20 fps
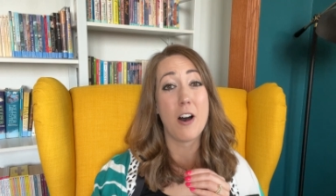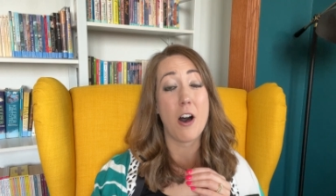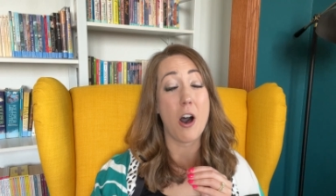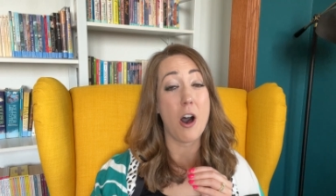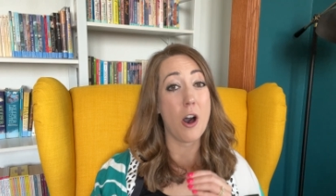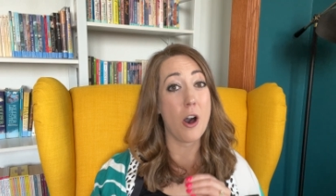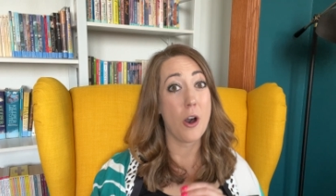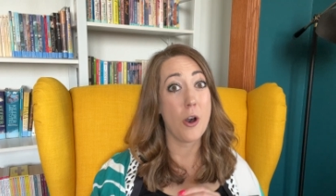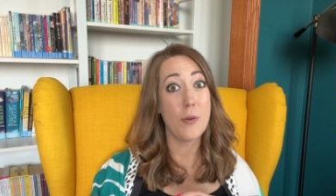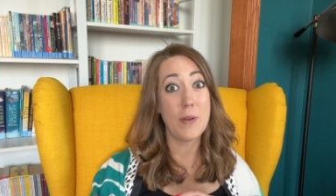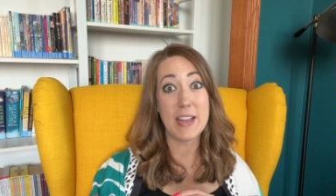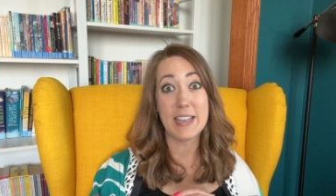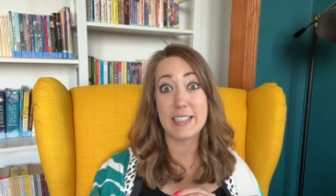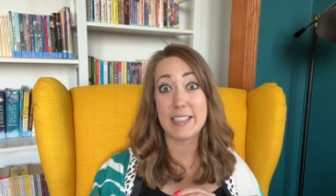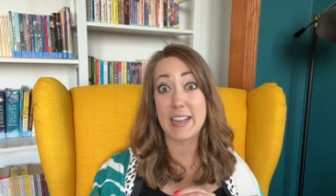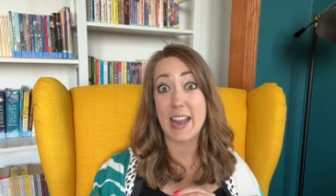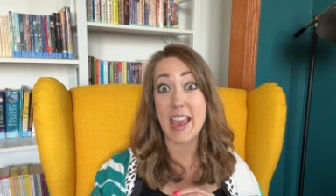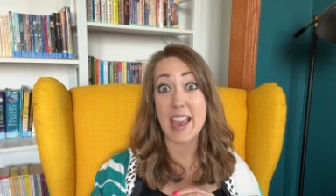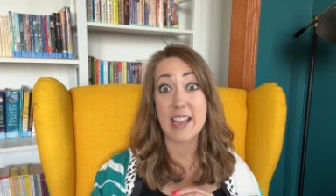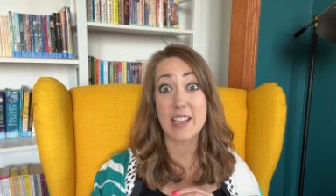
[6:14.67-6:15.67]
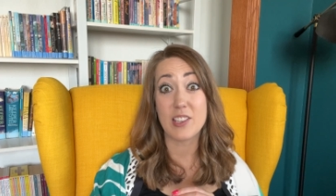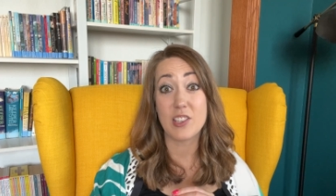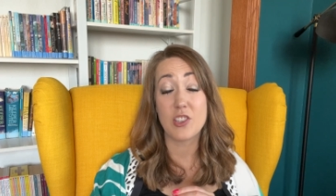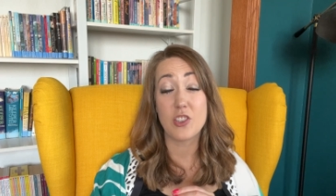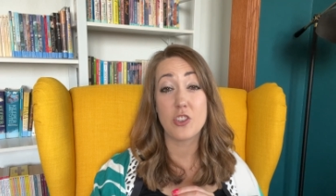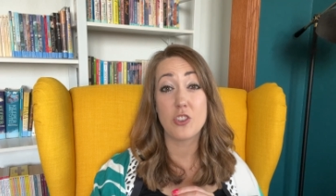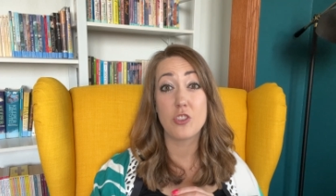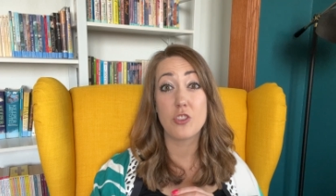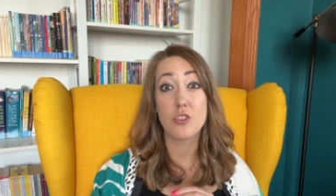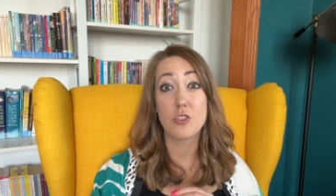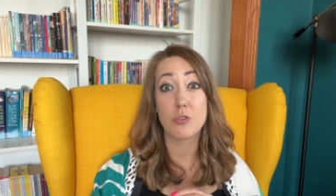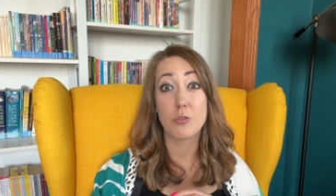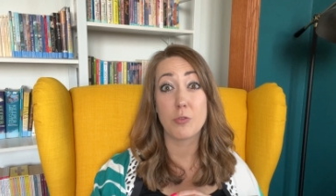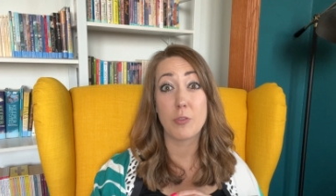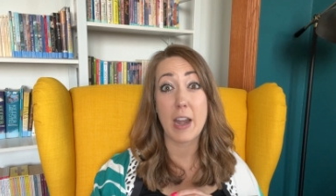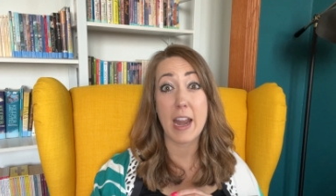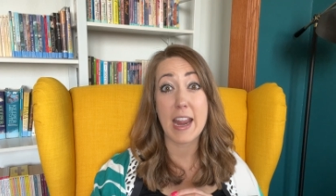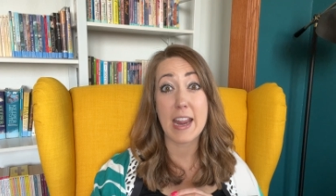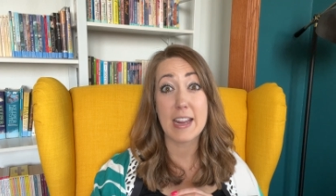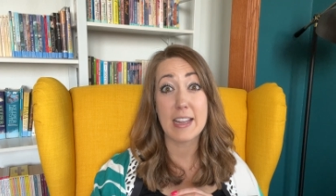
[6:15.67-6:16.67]
Oh, it takes
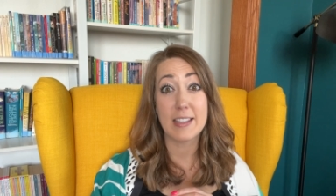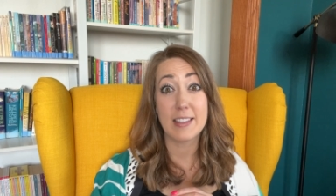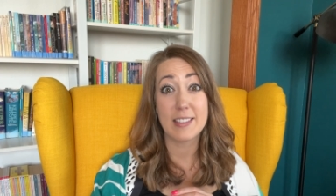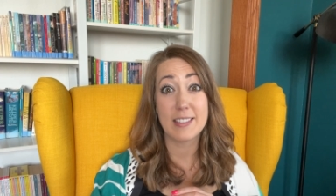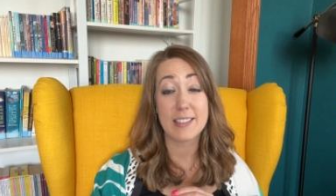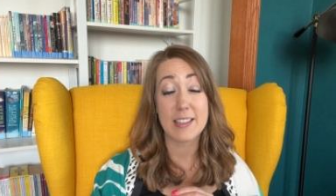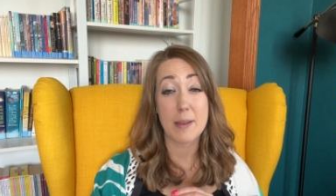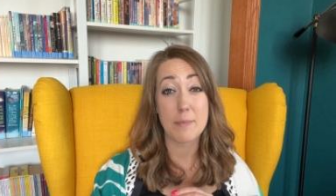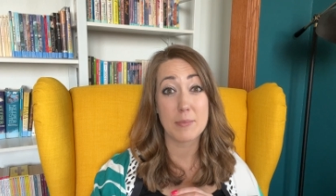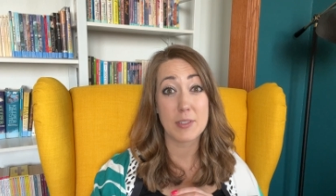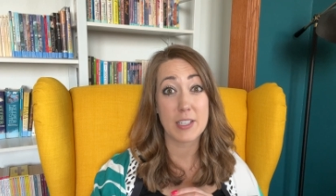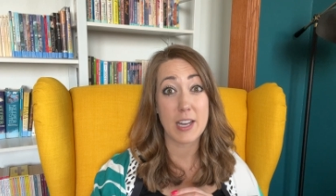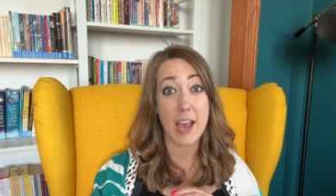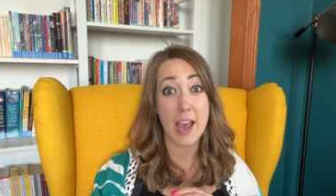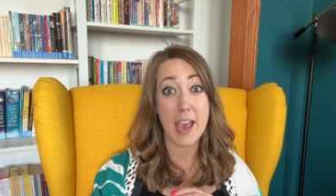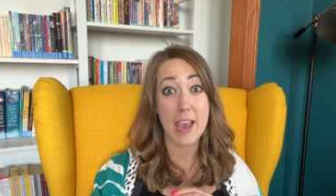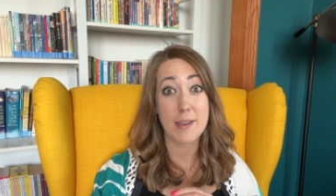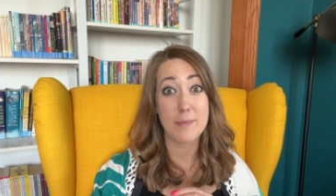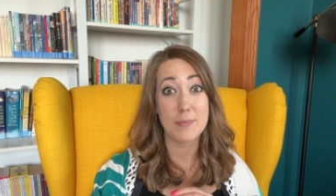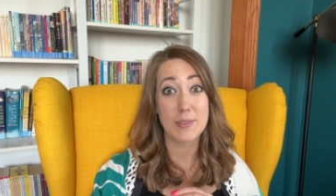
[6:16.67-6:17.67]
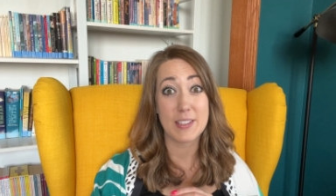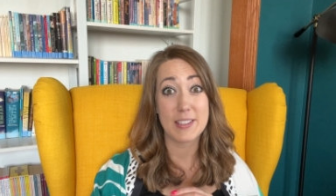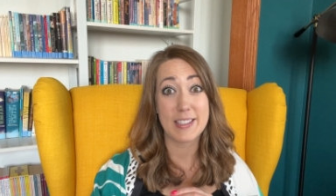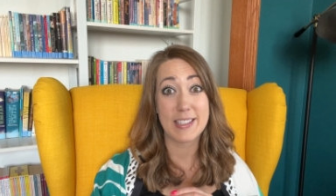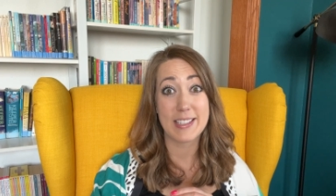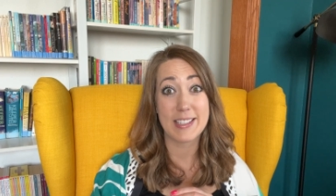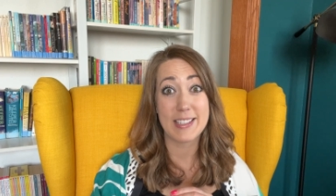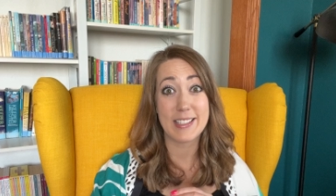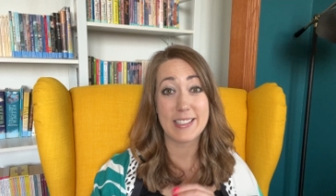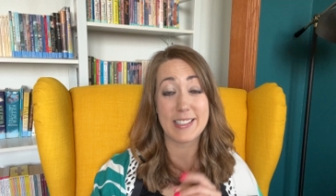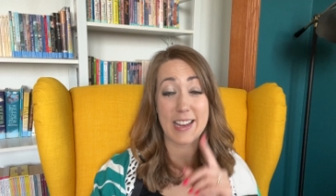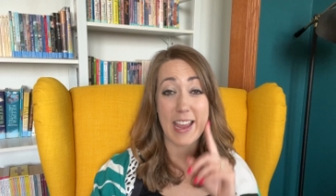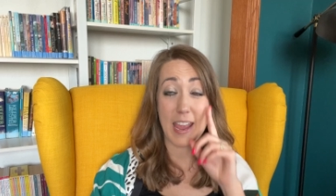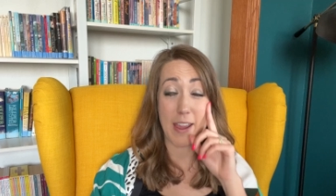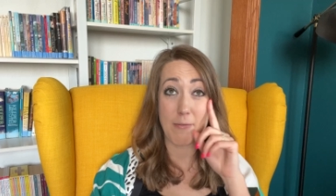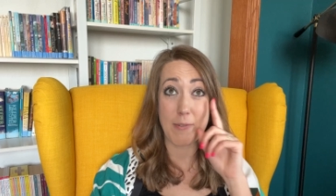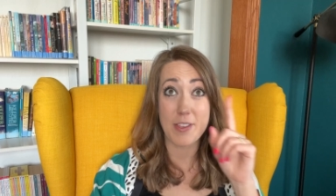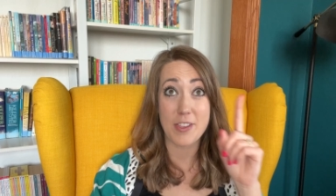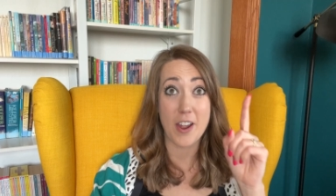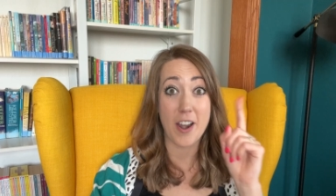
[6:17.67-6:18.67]
strength sometimes to stay
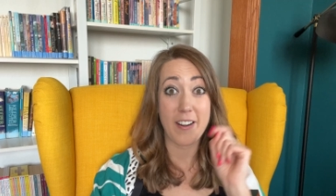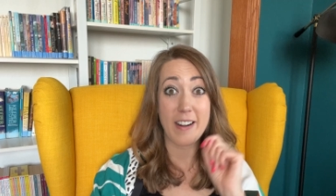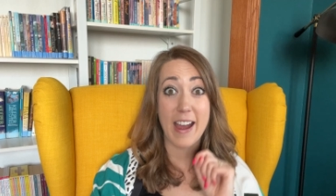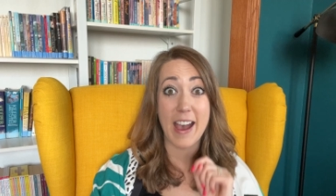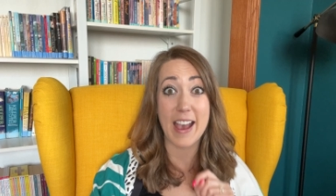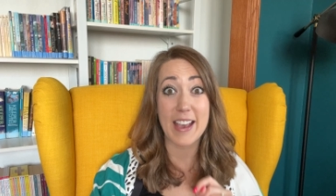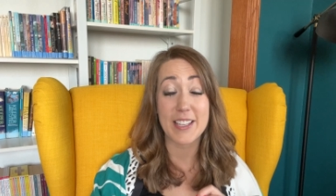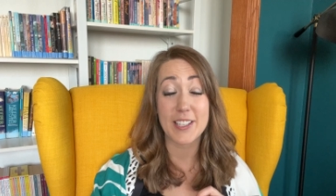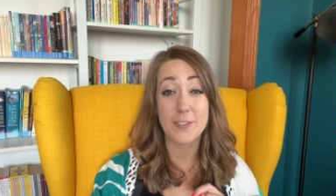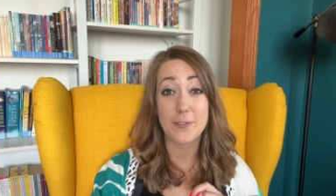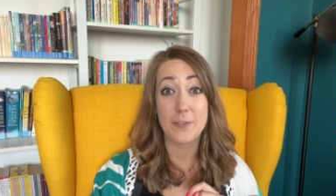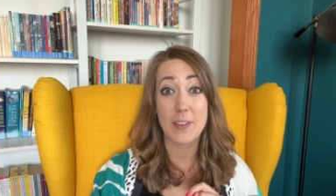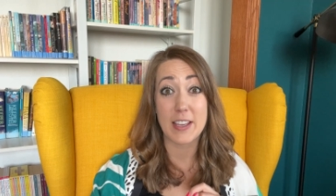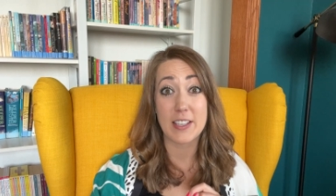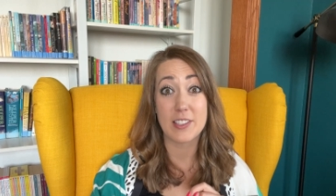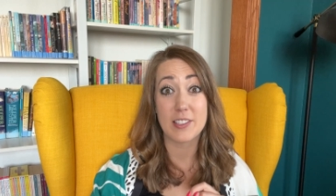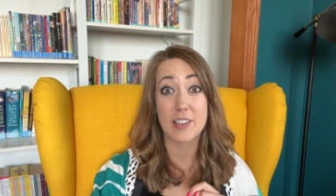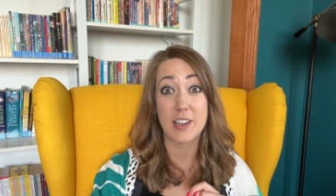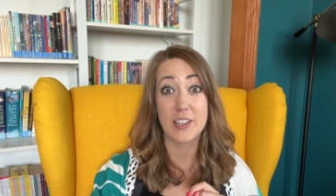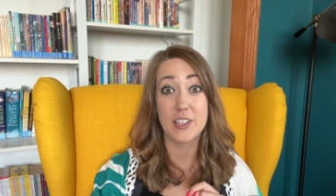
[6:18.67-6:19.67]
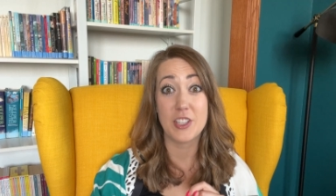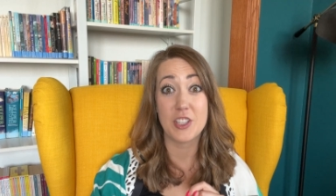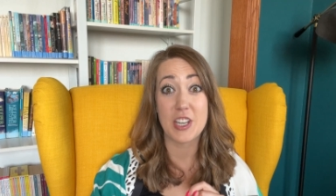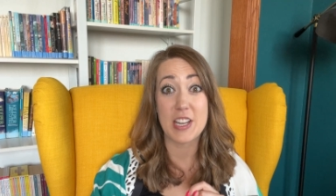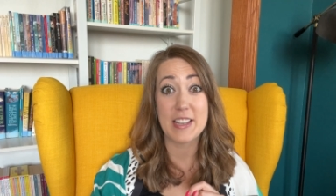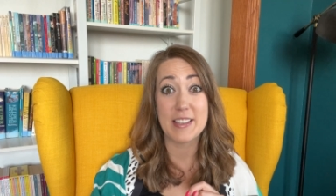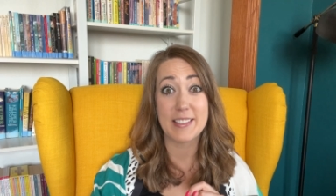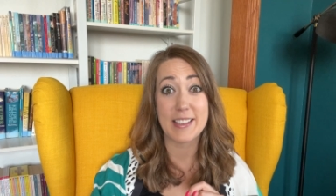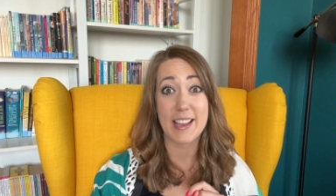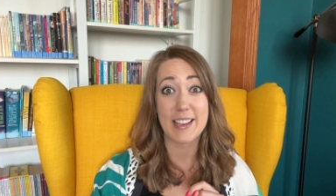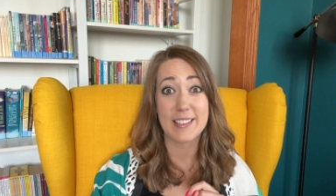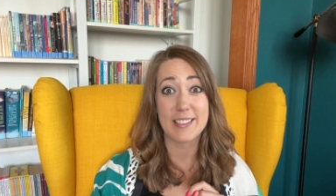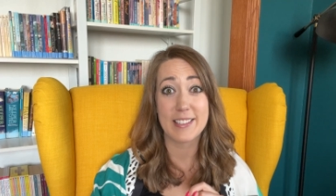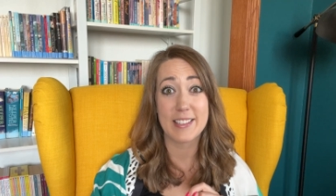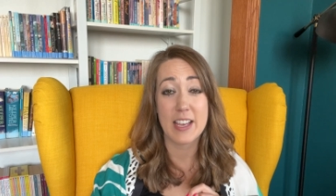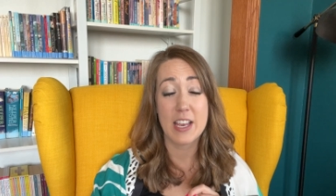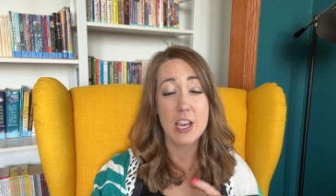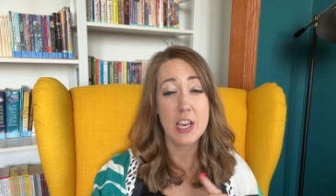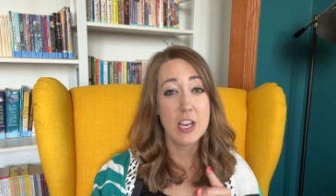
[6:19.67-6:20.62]
with our eyes fixed on Jesus.